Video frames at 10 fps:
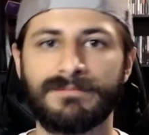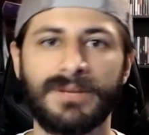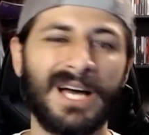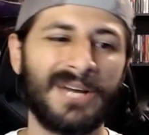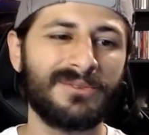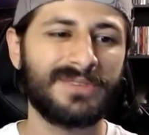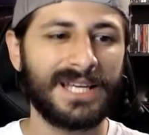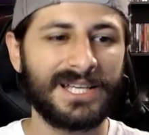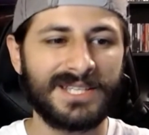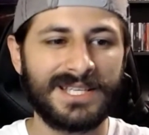But I don't
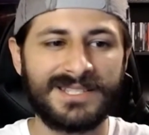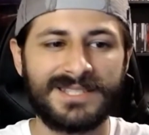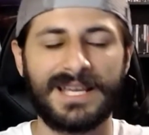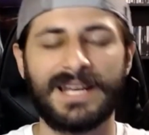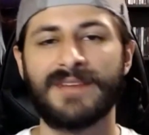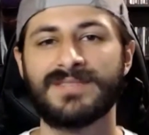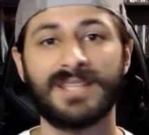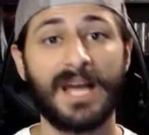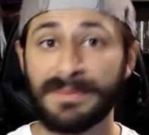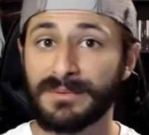think it is a standout. I've seen a
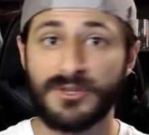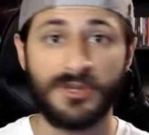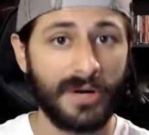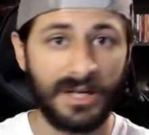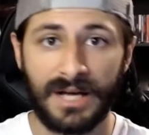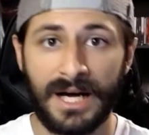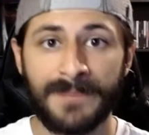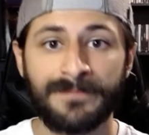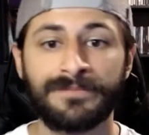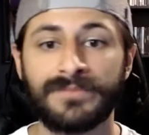lot of people enjoy it a
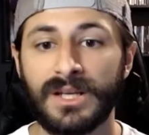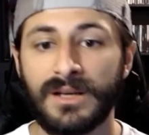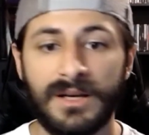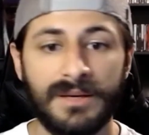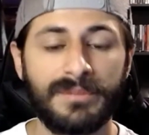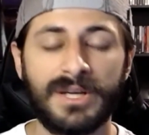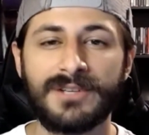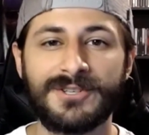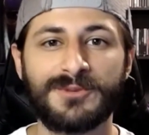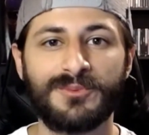lot, but it
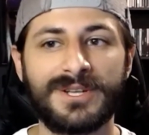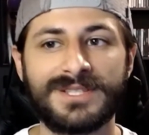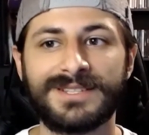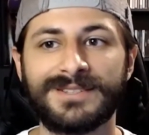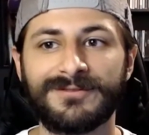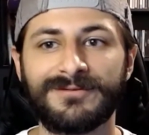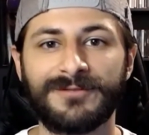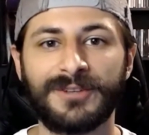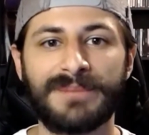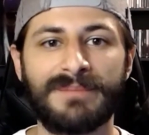just wasn't
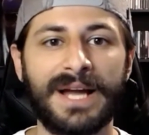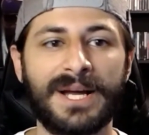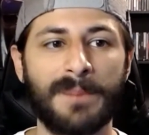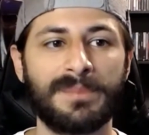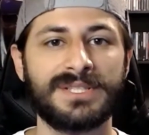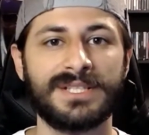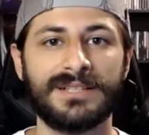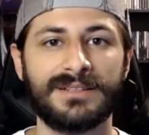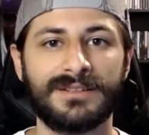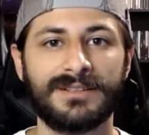really my cup of
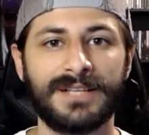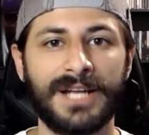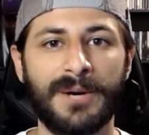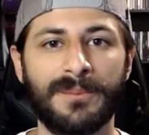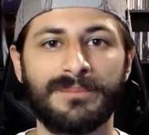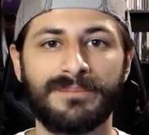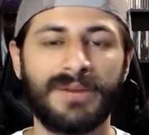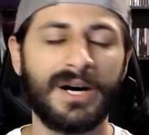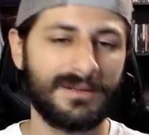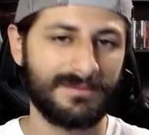tea, you know,
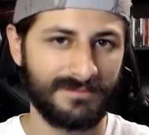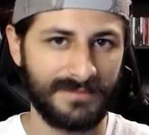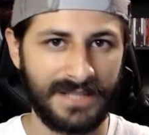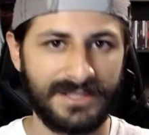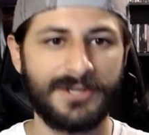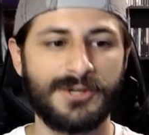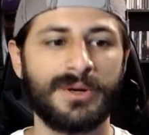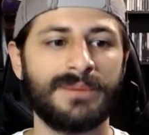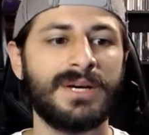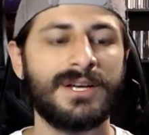but I did enjoy
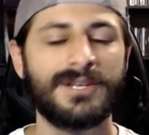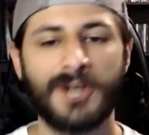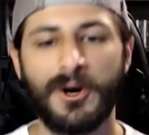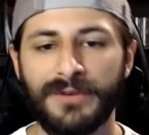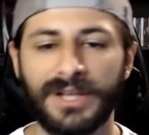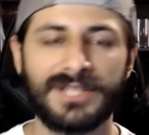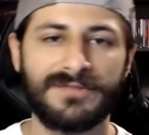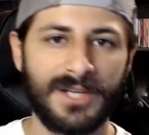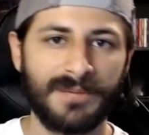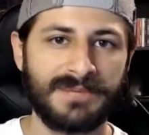it. So if you like this
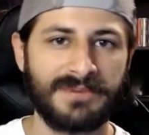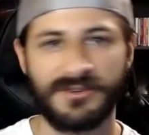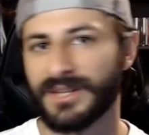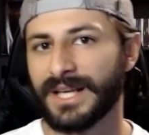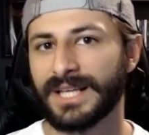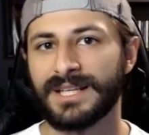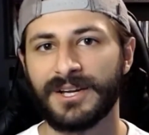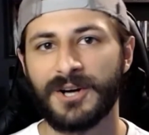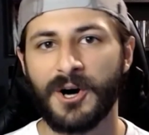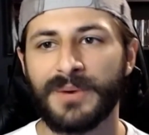video, please make sure to like it.
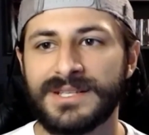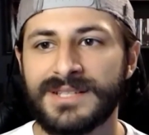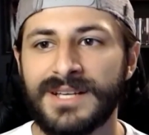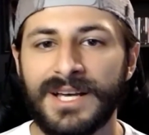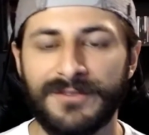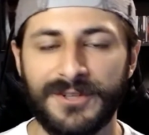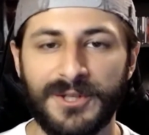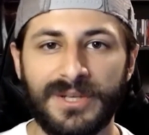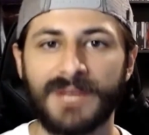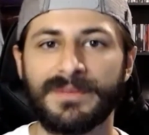Like always, if you're
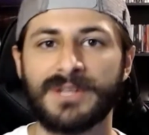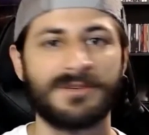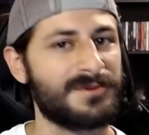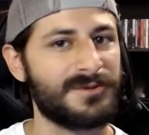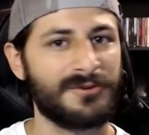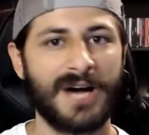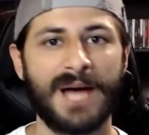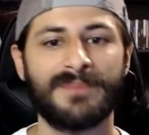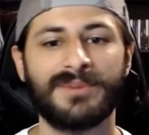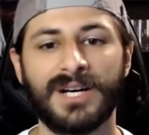new here, make sure to
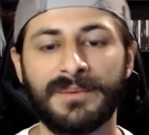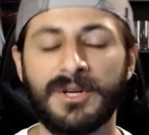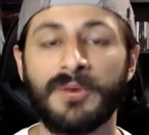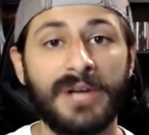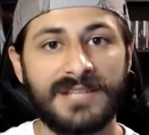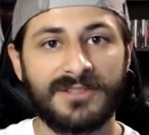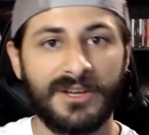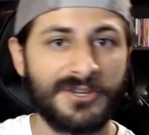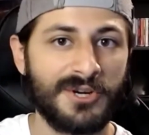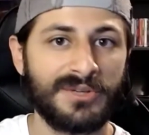subscribe. Let me know what you guys thought
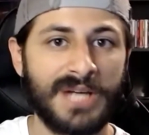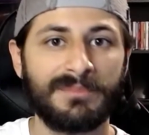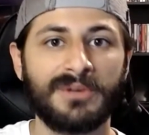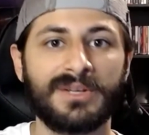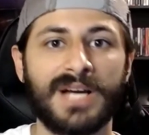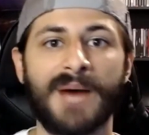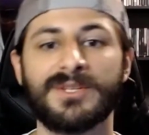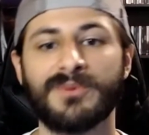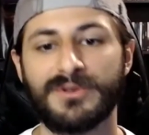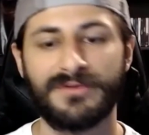of the show down below in the
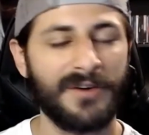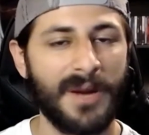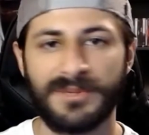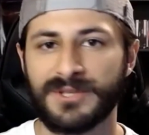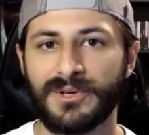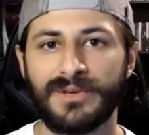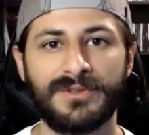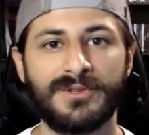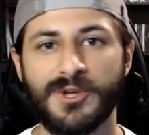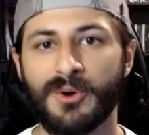comments. What was your favorite episode? If
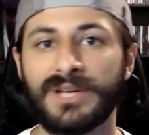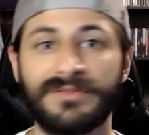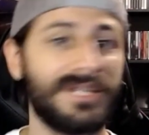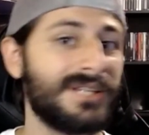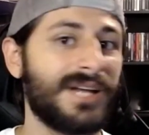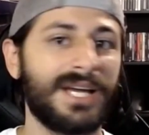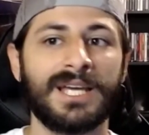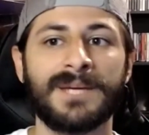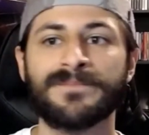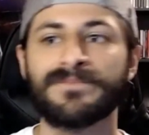you enjoyed it, if you didn't like
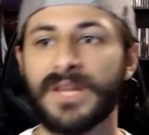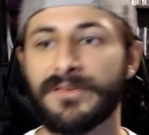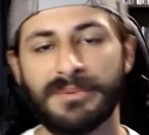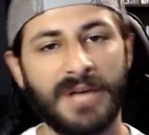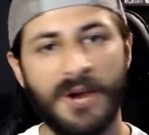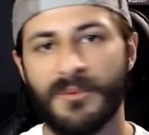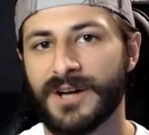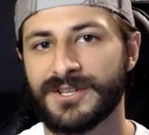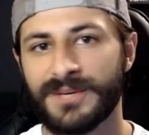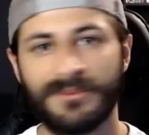it, if you plan on
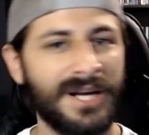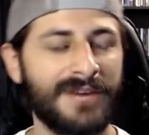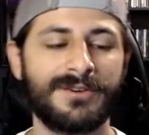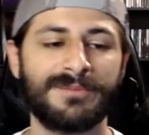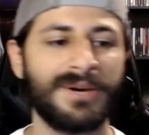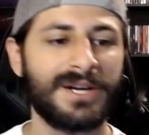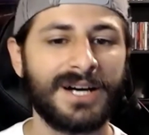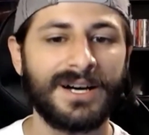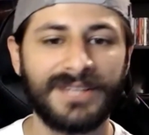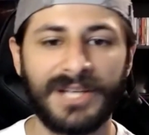watching it, whatever.
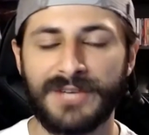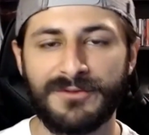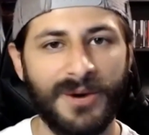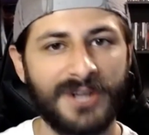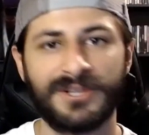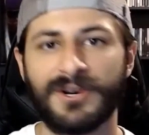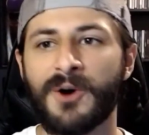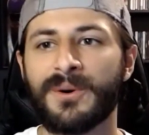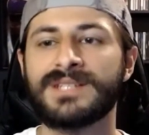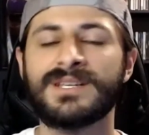But thank you guys for watching, like
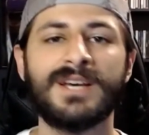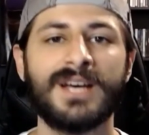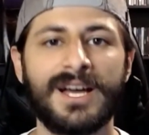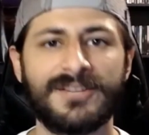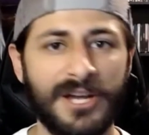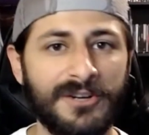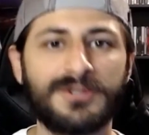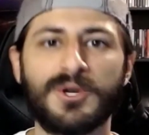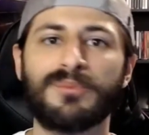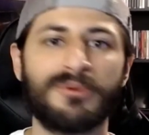always. Channel is
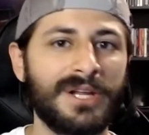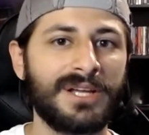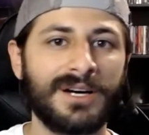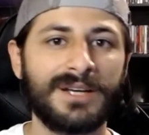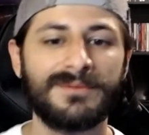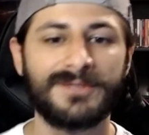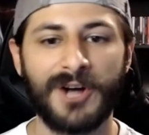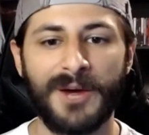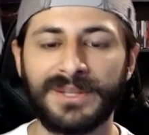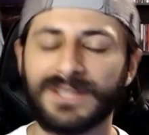doing pretty good.
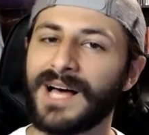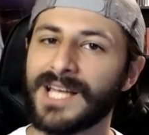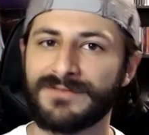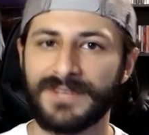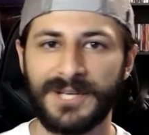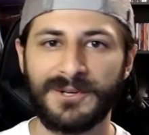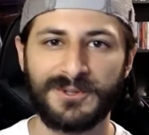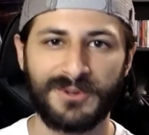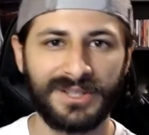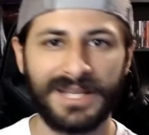Sorry about the last video,
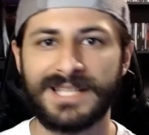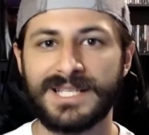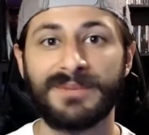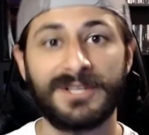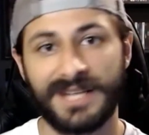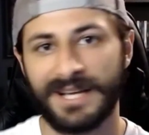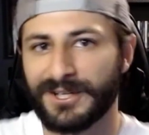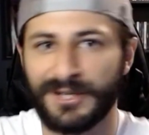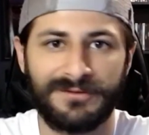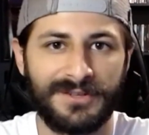sort of lazy, but it's getting
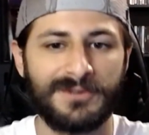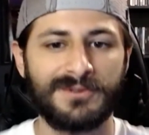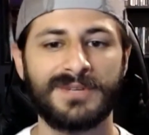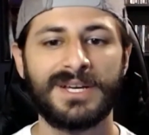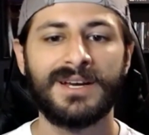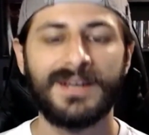good views.